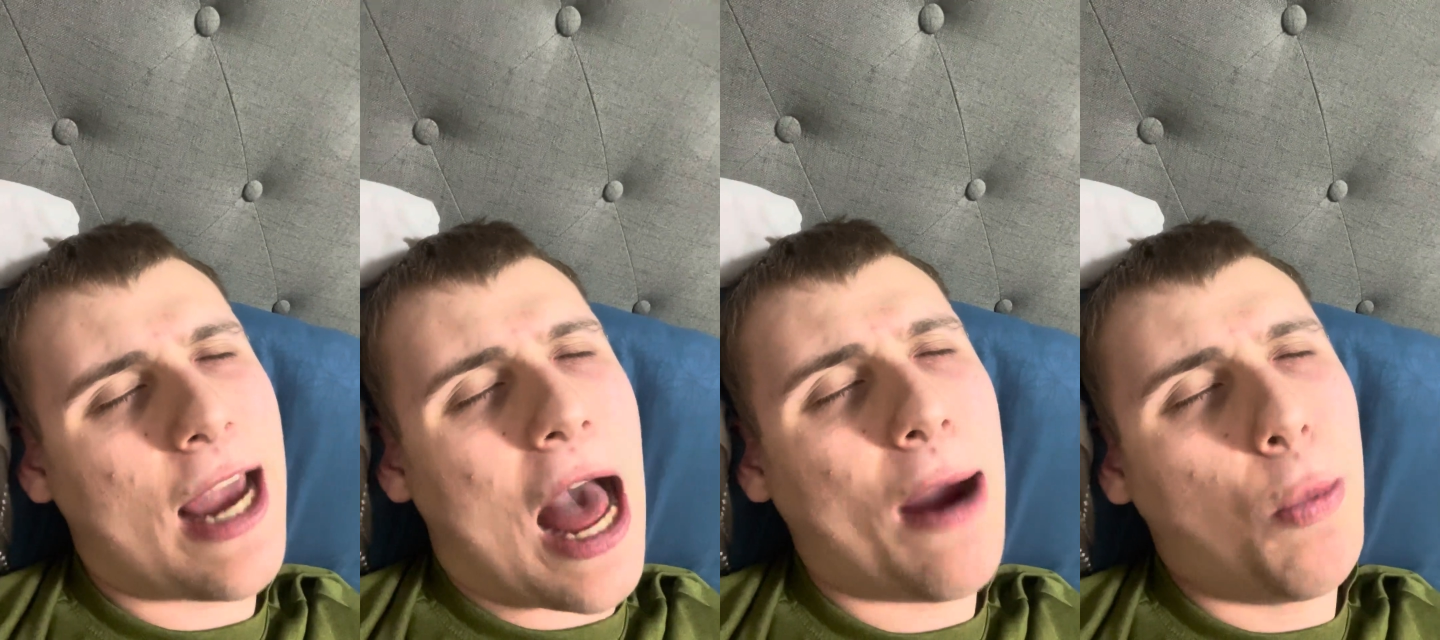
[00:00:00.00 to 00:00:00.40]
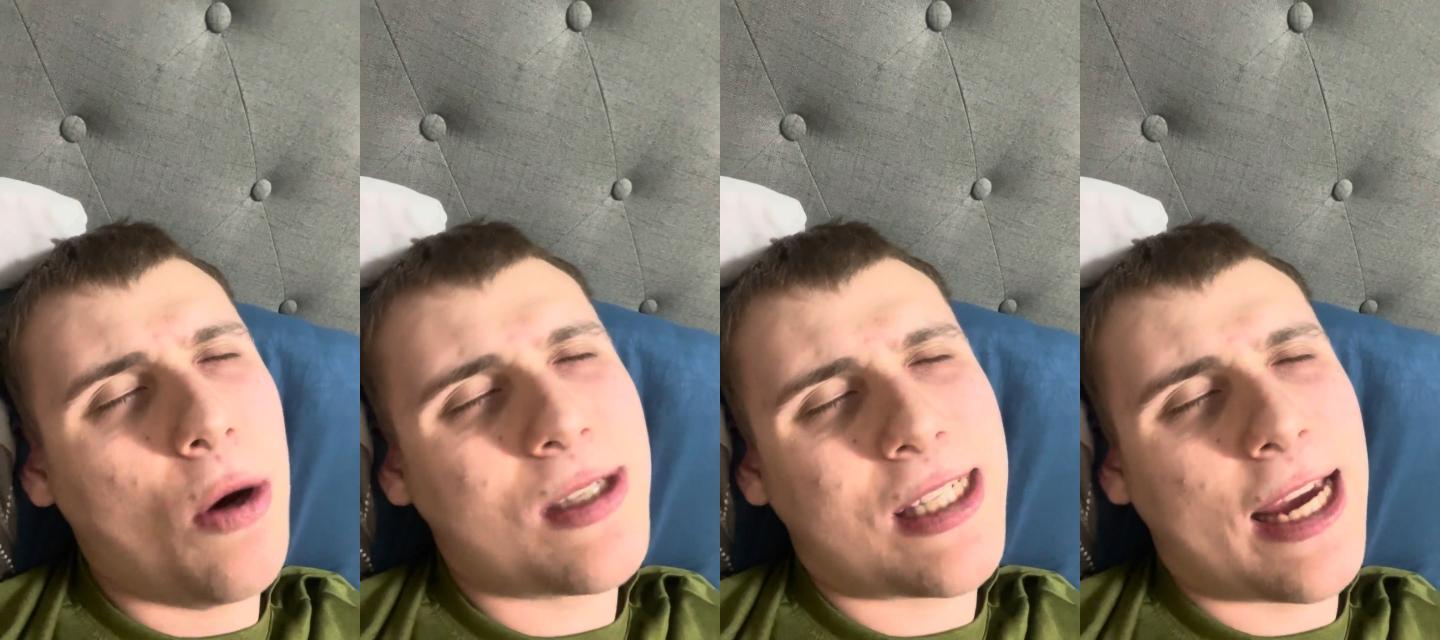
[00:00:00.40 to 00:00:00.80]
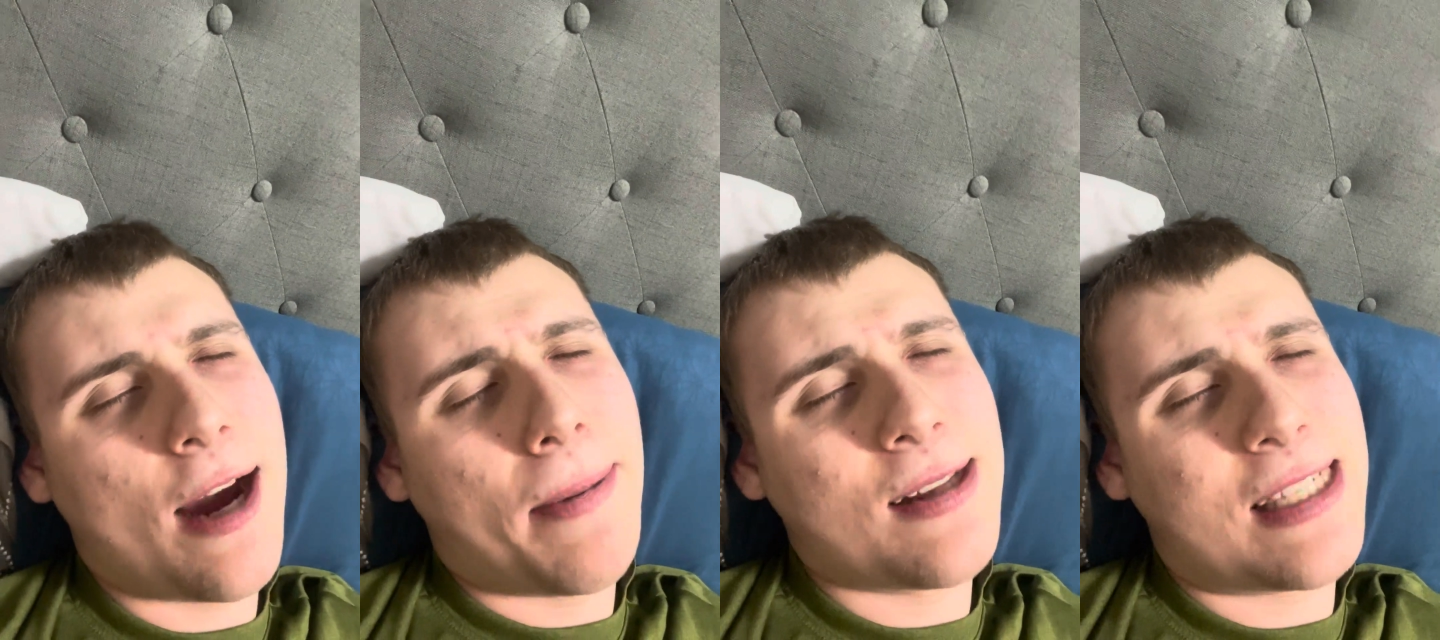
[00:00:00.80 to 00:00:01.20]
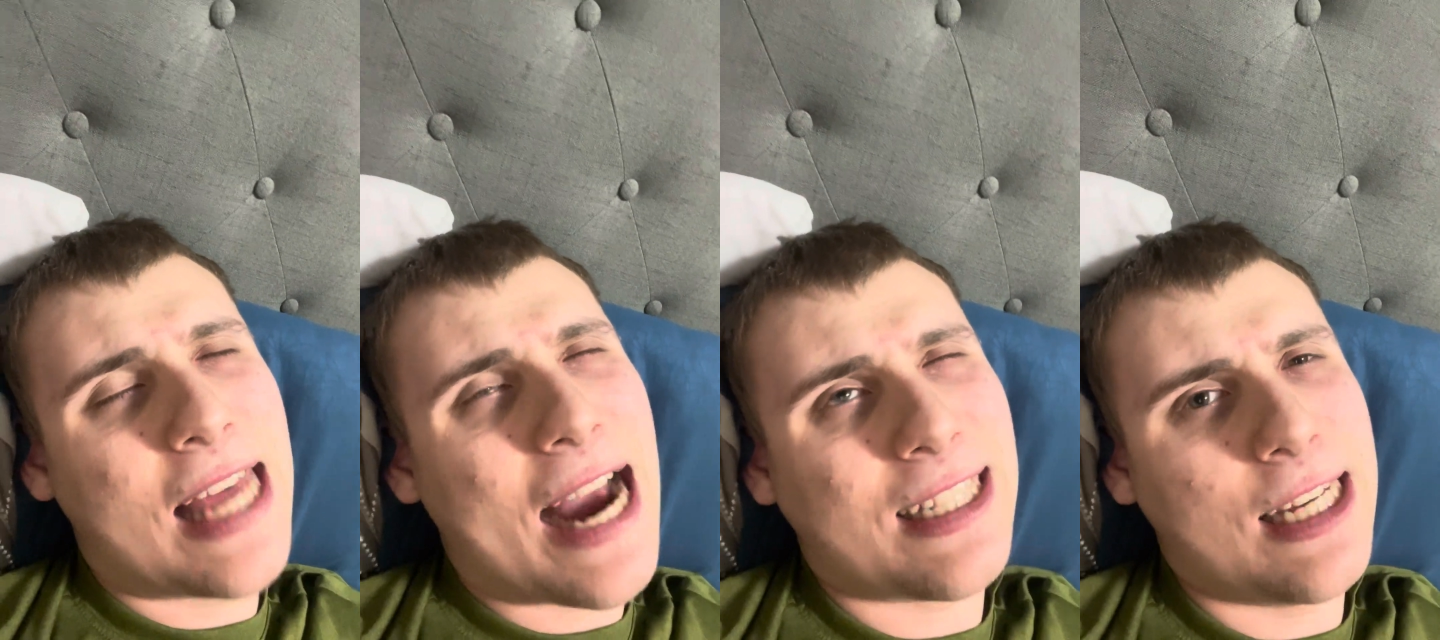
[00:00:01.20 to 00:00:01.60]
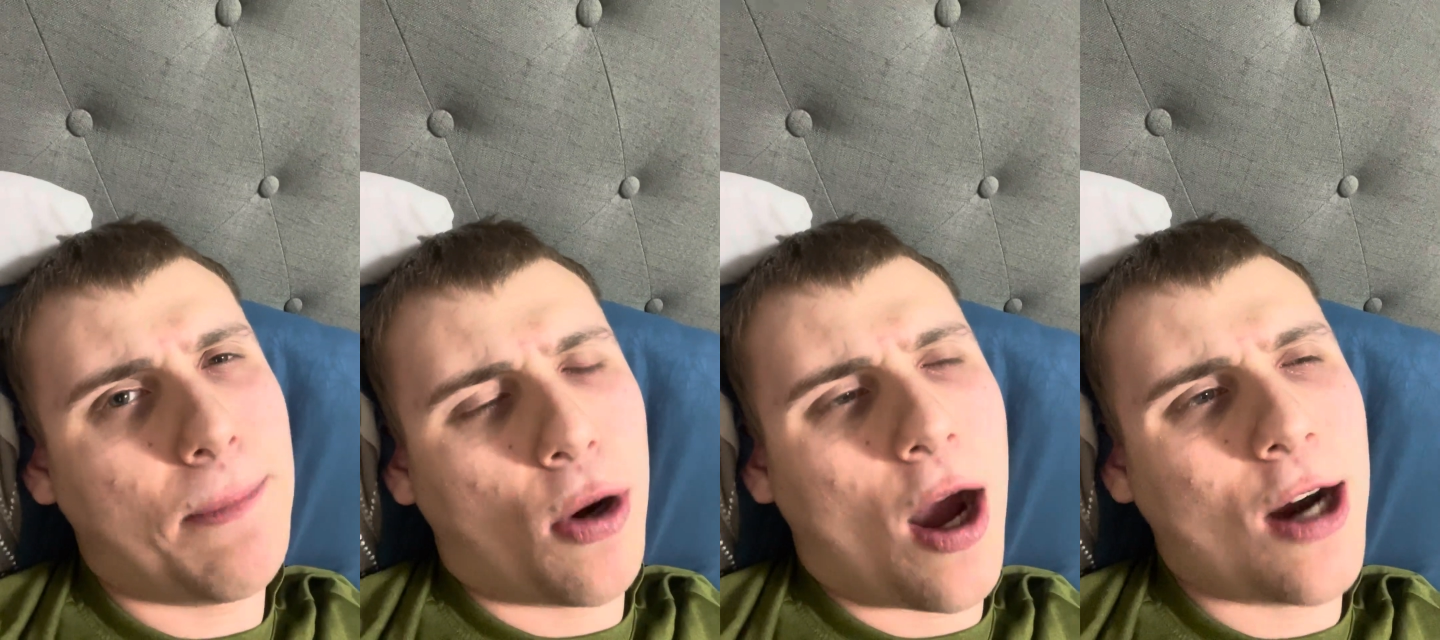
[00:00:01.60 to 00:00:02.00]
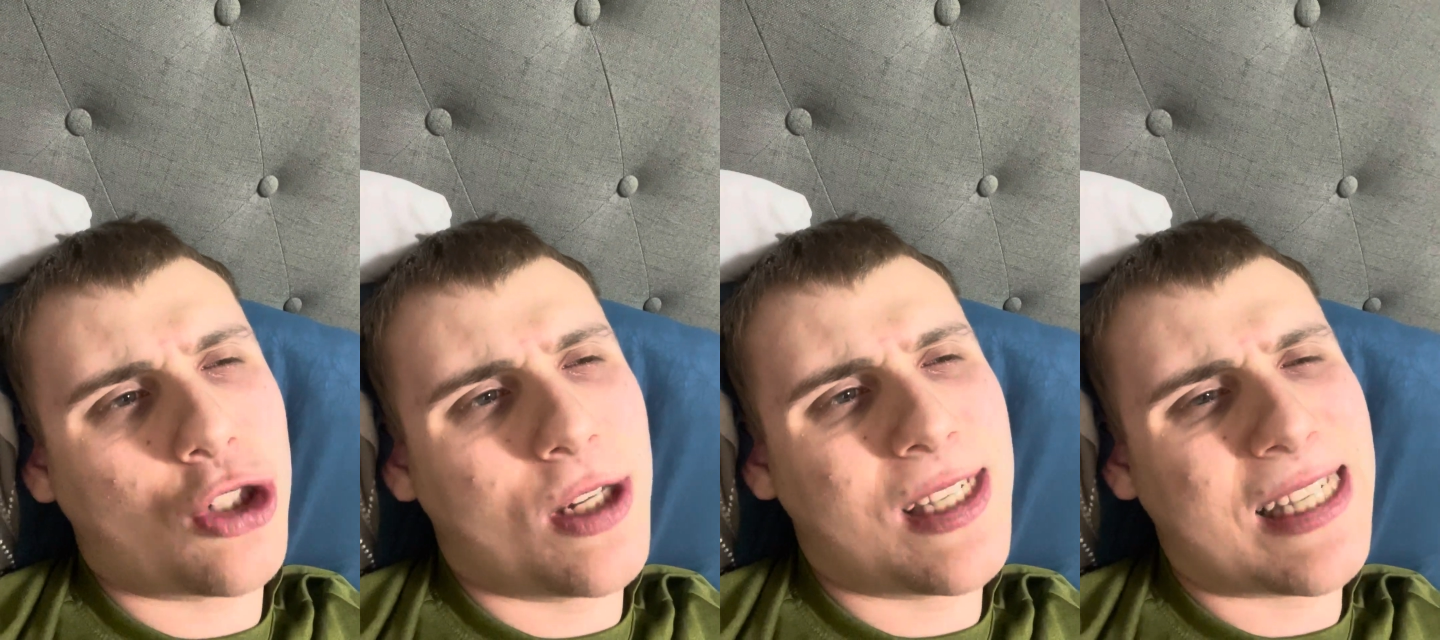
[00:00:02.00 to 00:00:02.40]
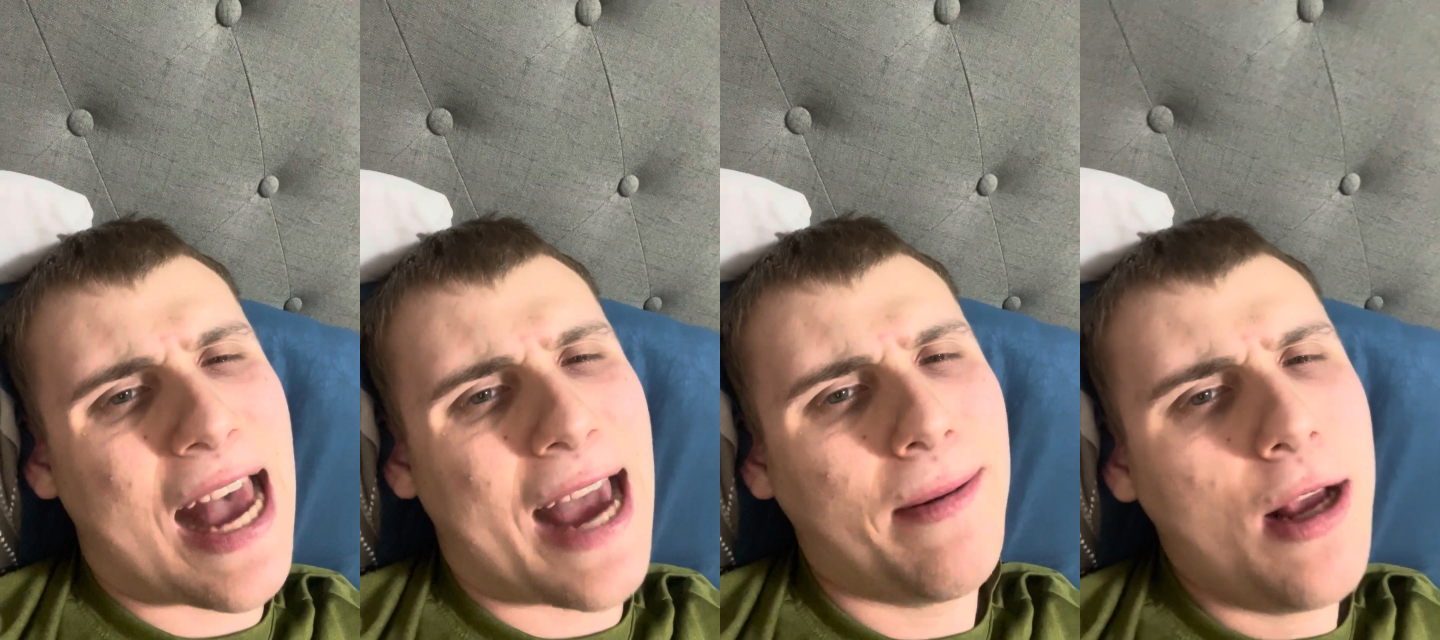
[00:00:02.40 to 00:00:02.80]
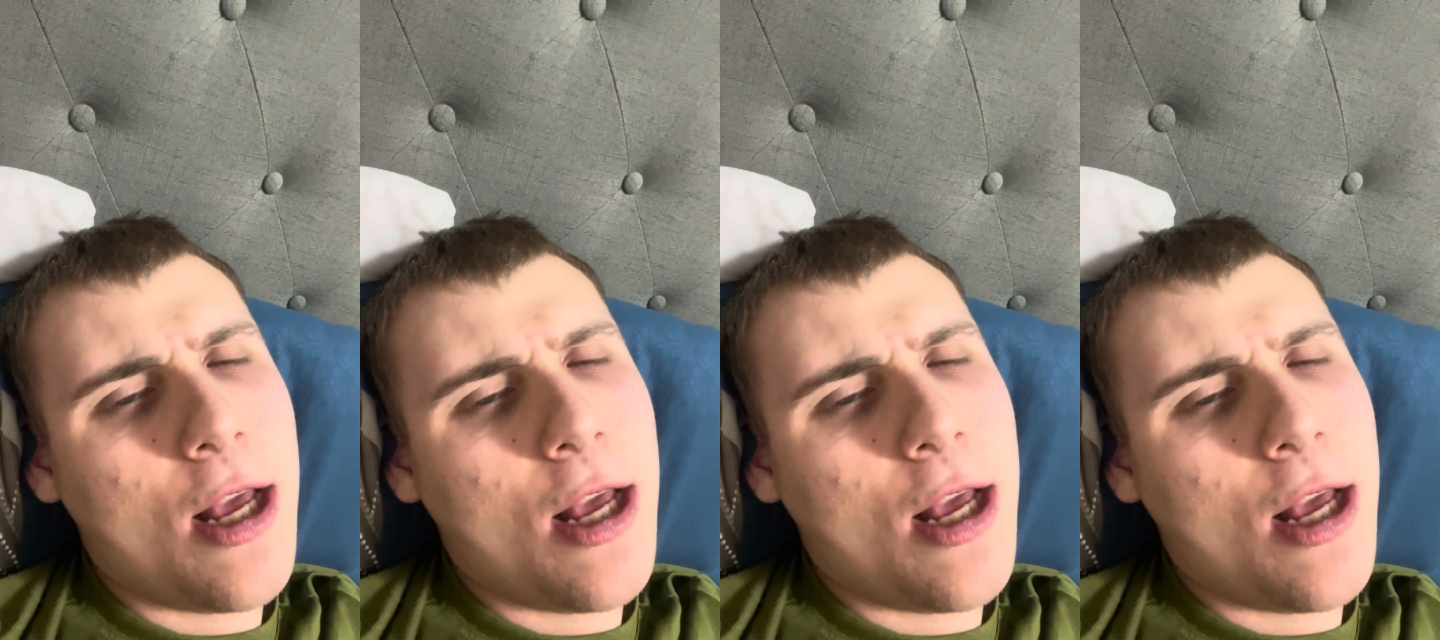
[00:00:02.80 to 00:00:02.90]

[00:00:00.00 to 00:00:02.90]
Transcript: I will say about Zach D Productions is that